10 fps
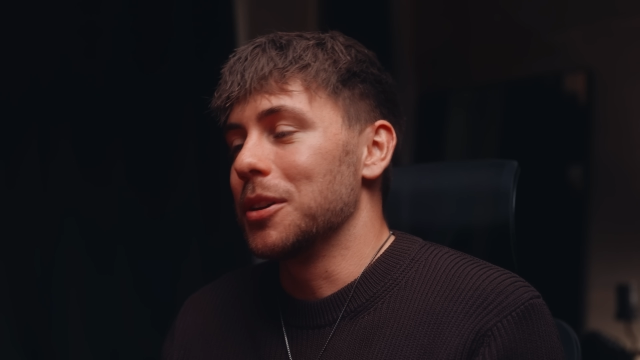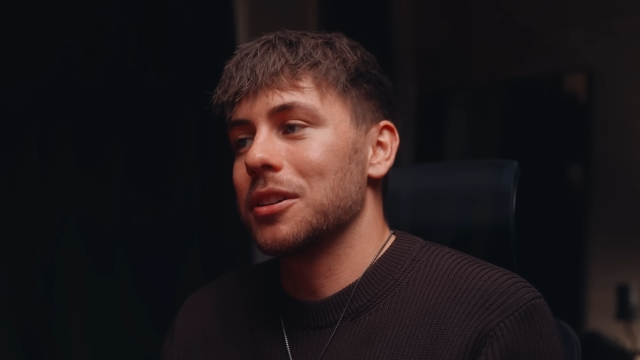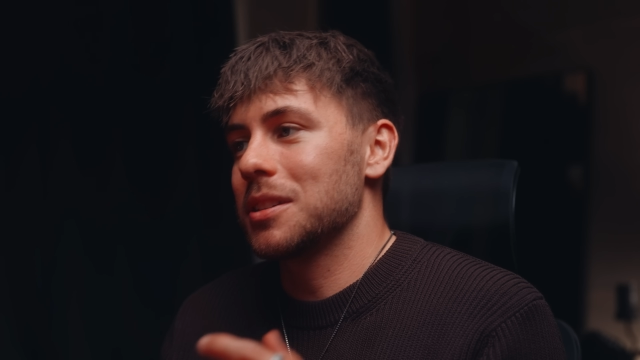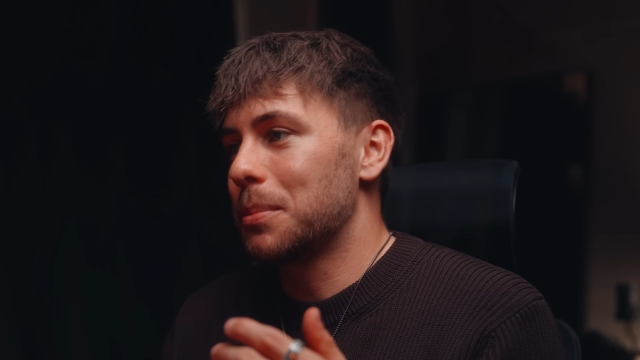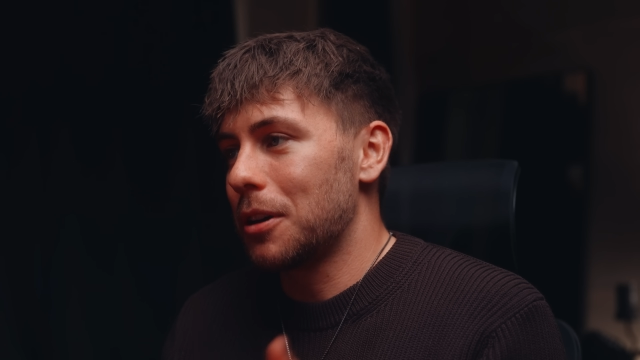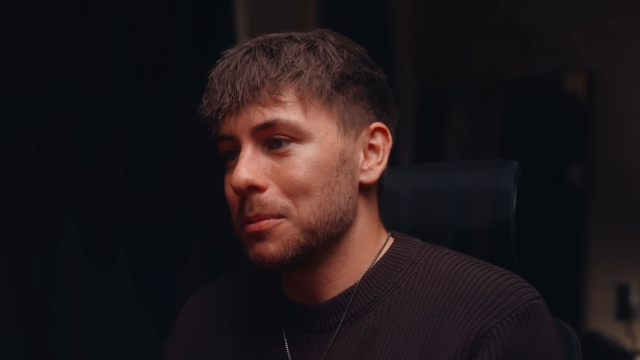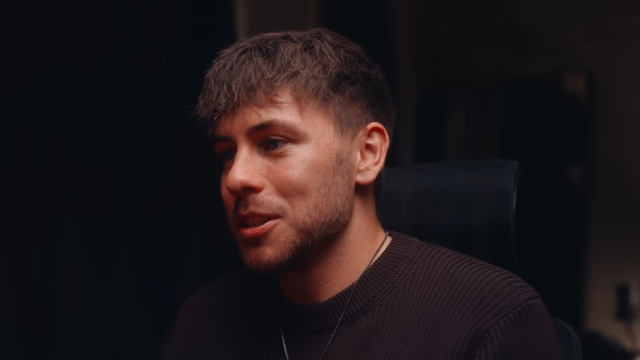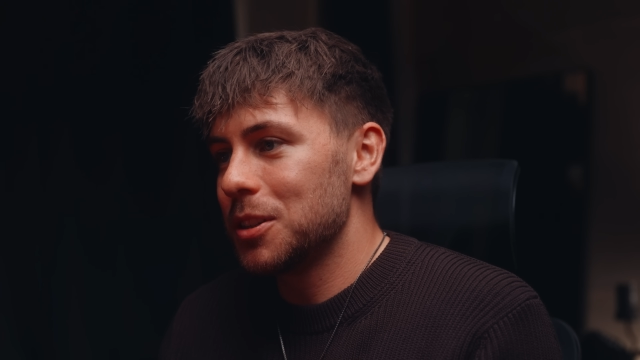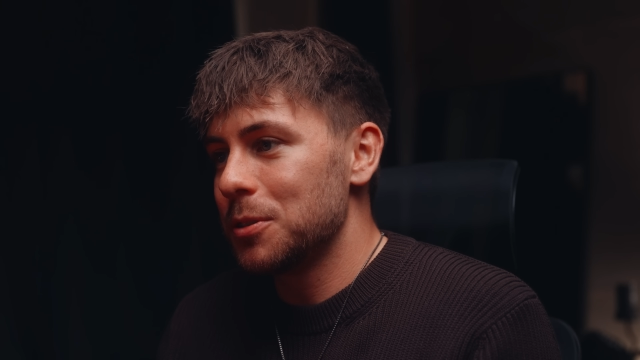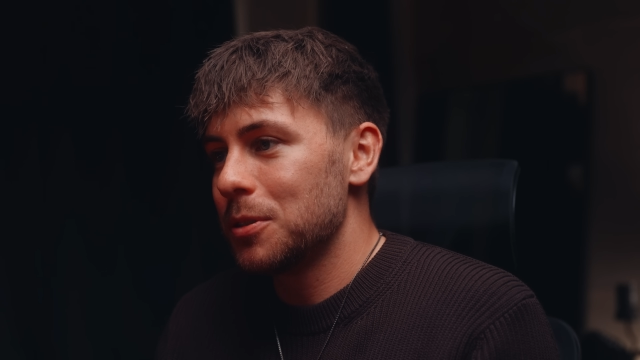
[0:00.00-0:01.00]
Because I
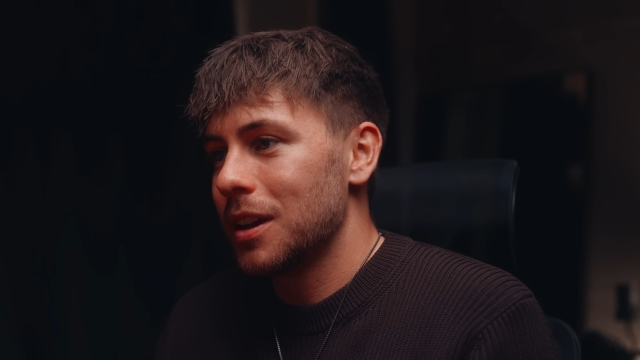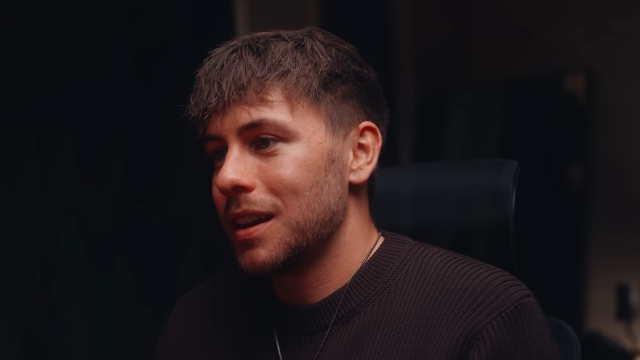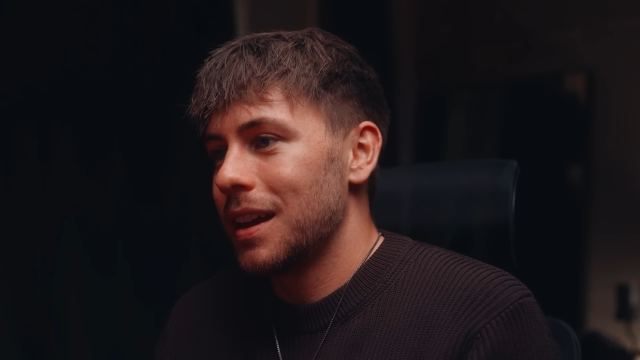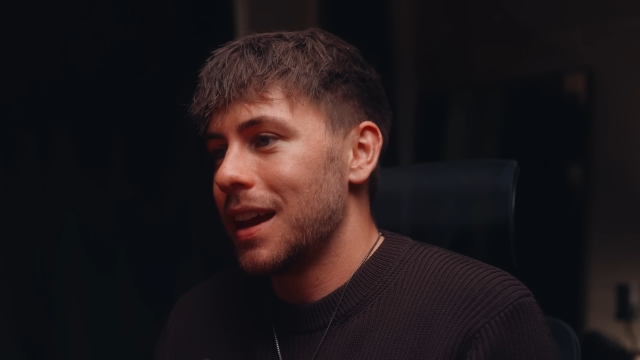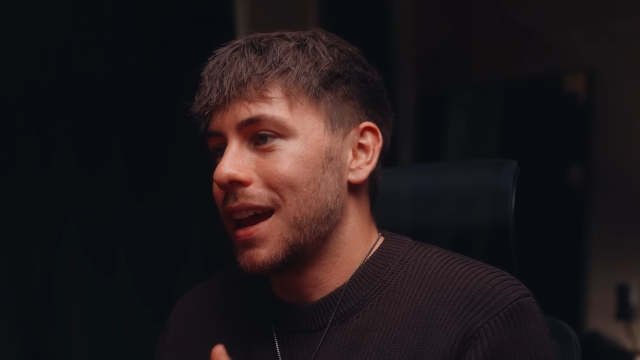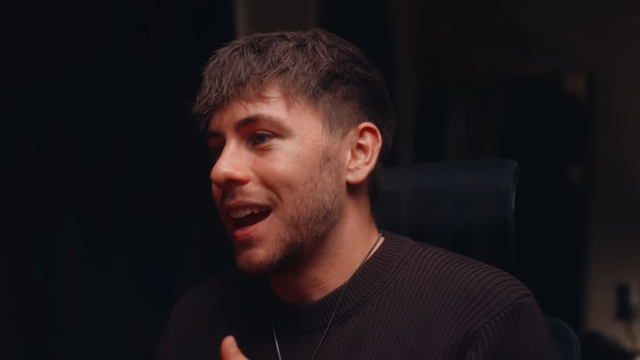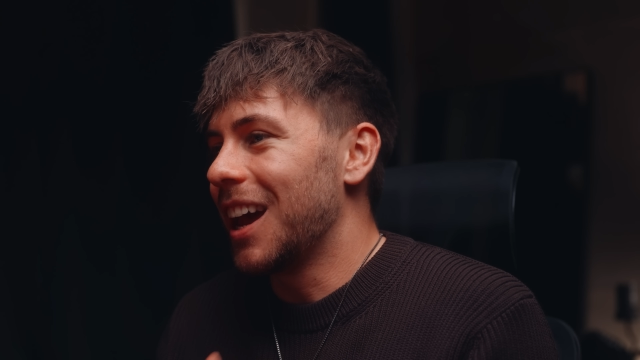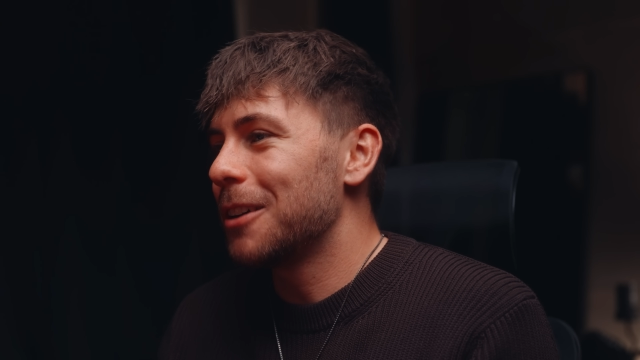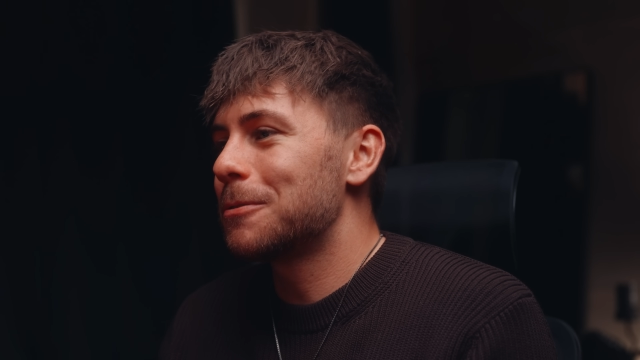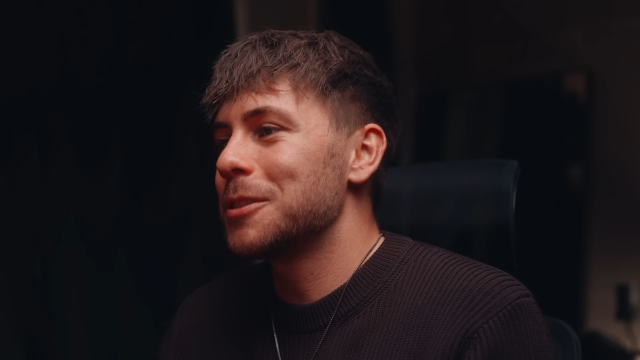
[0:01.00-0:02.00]
promise you,
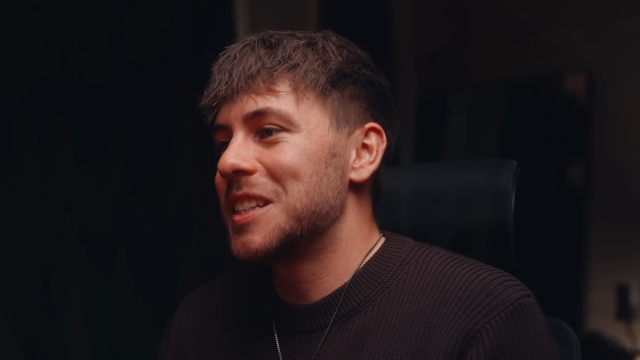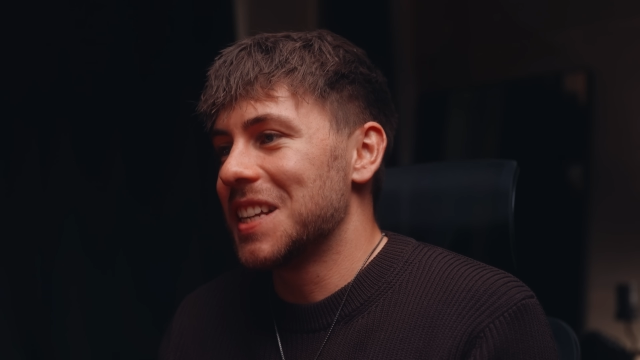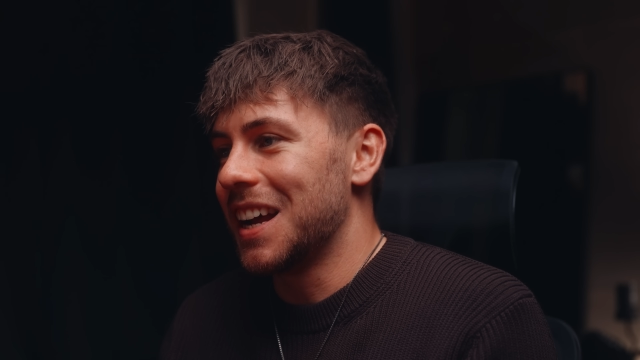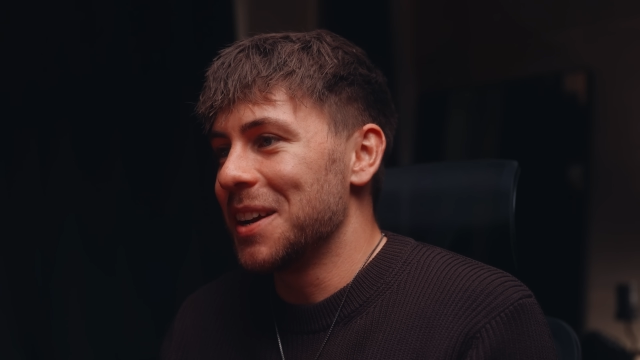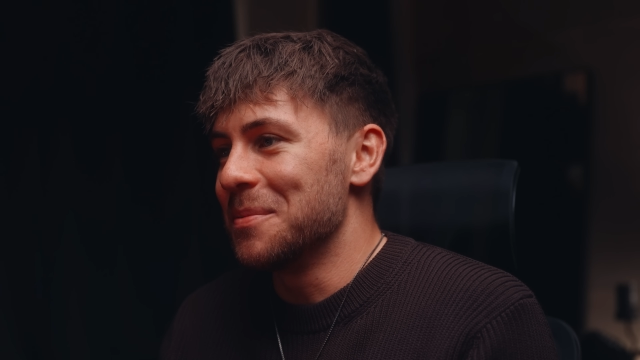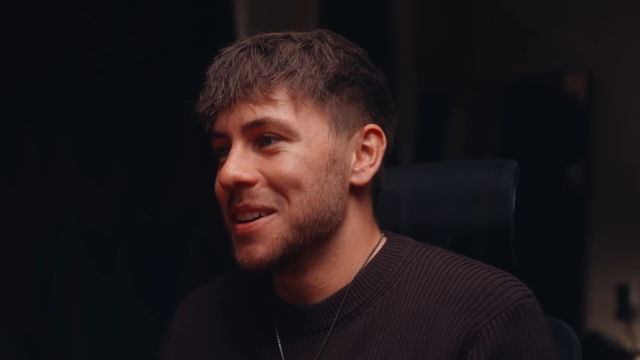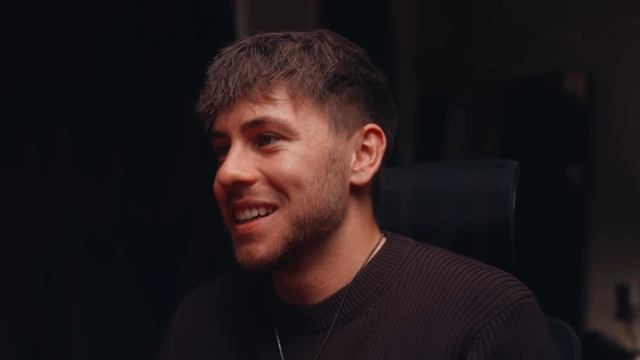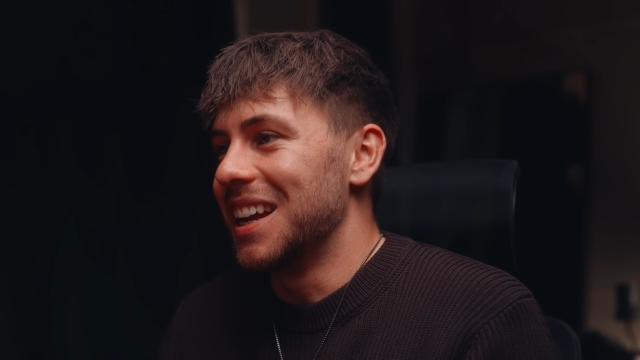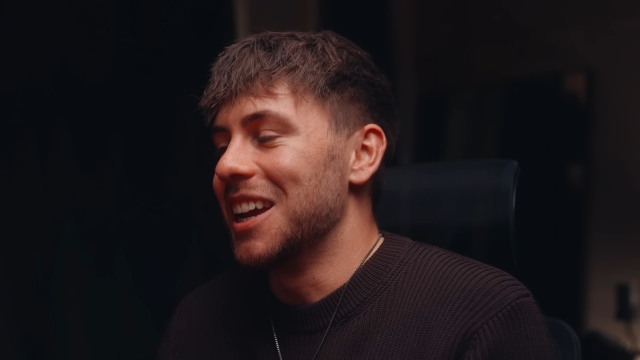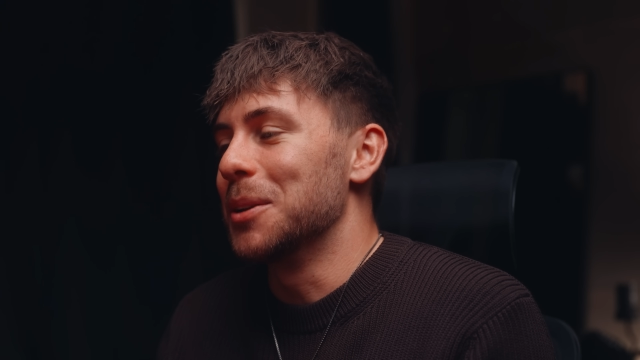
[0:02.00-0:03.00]
every time
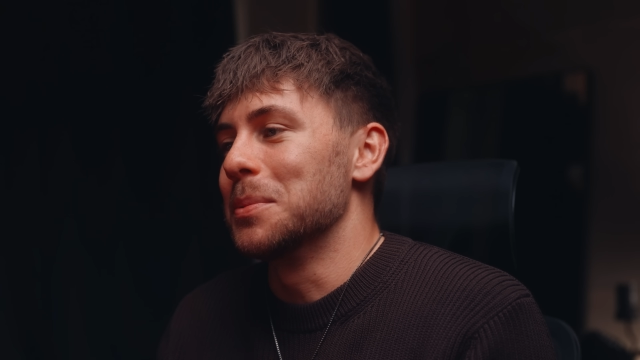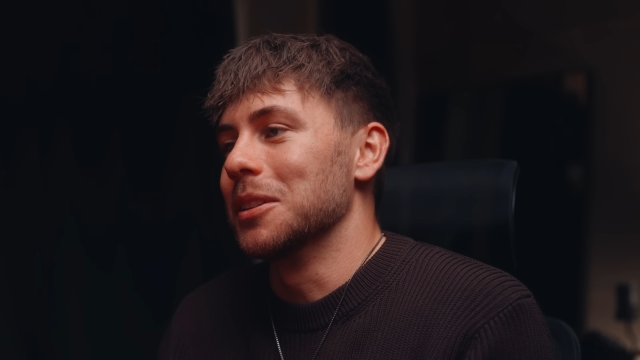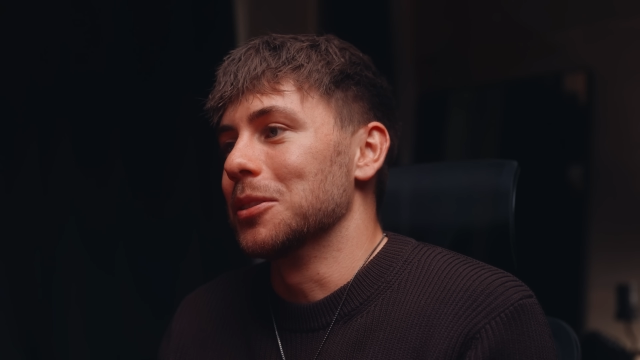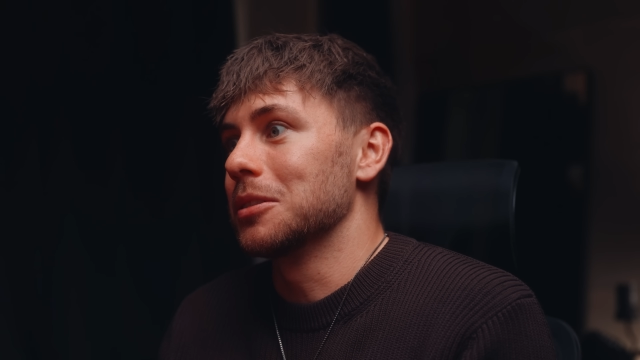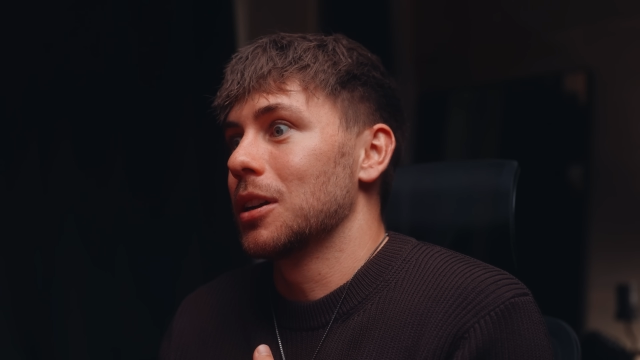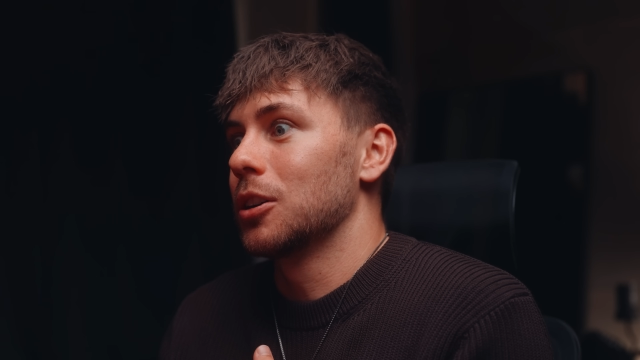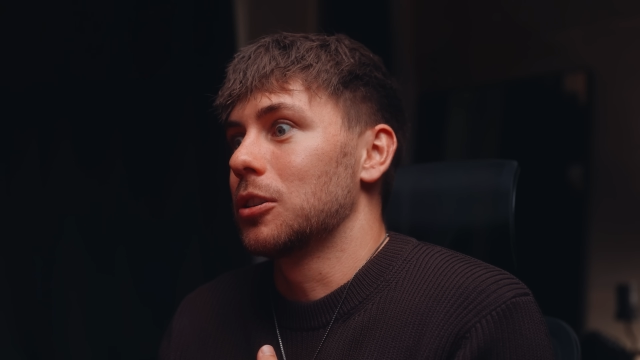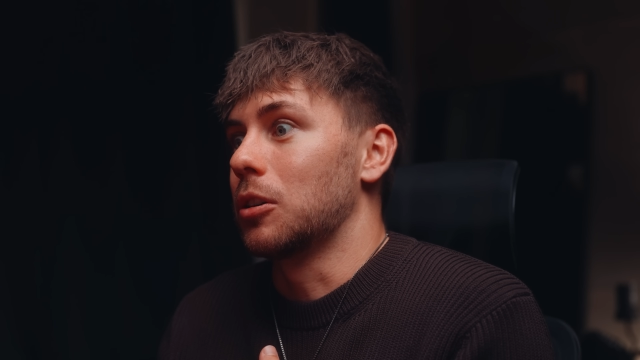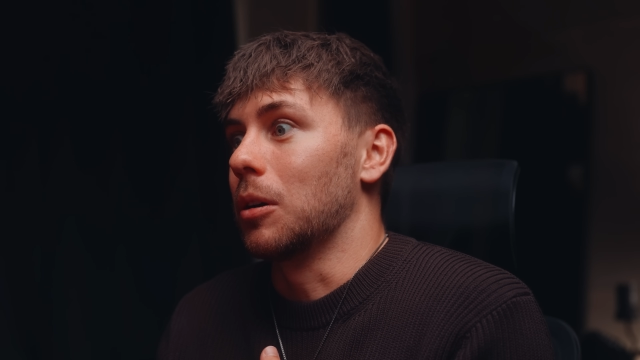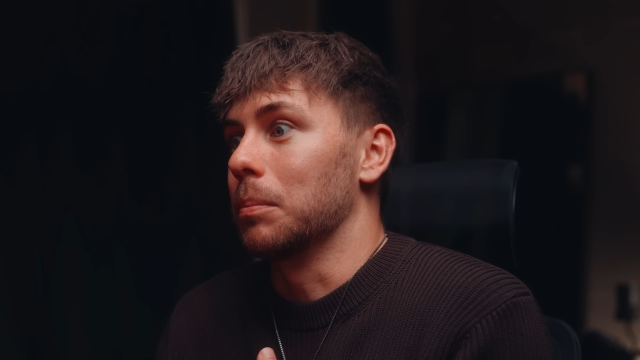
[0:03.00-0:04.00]
it will look
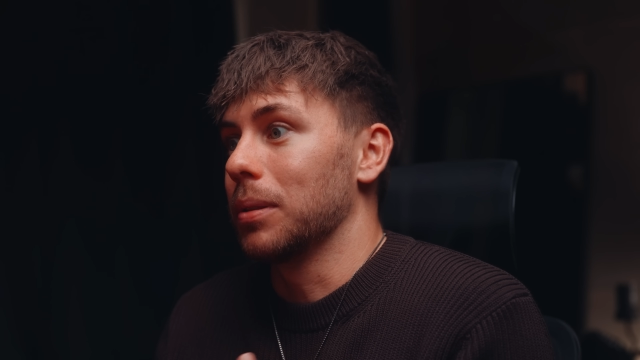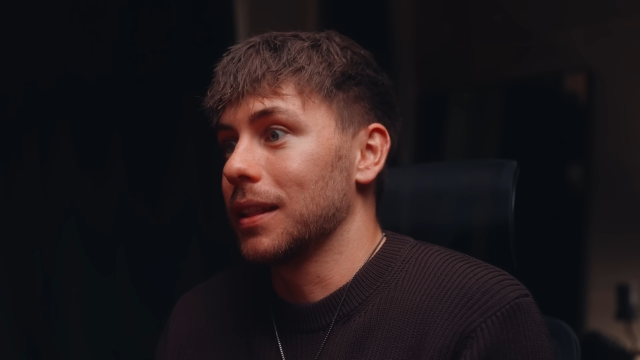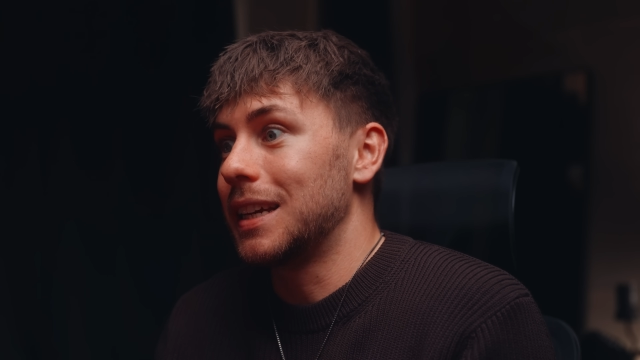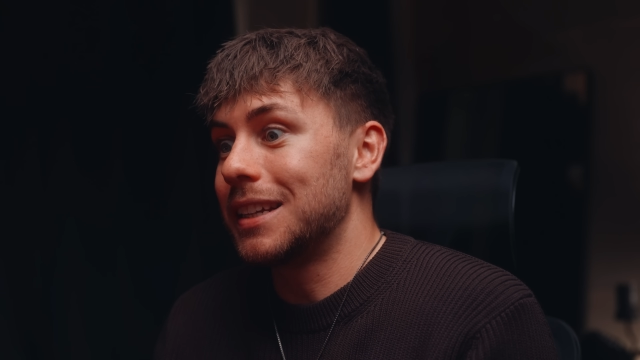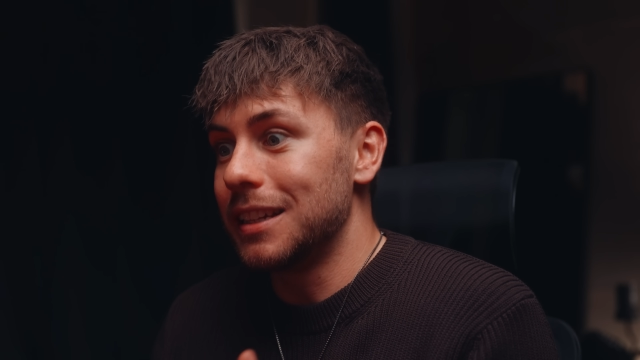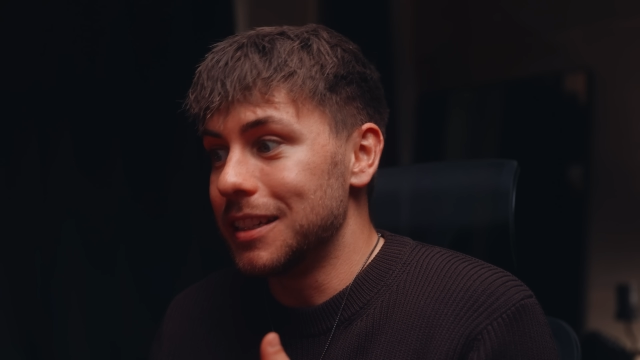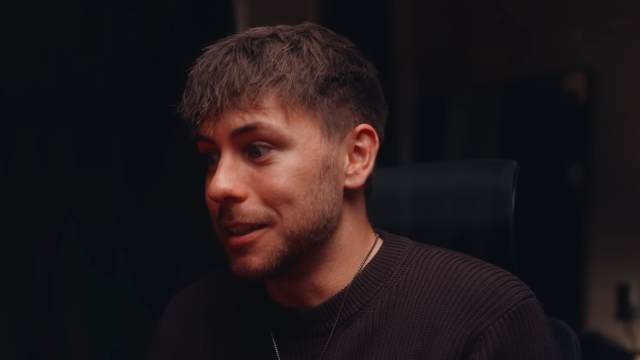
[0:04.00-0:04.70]
completely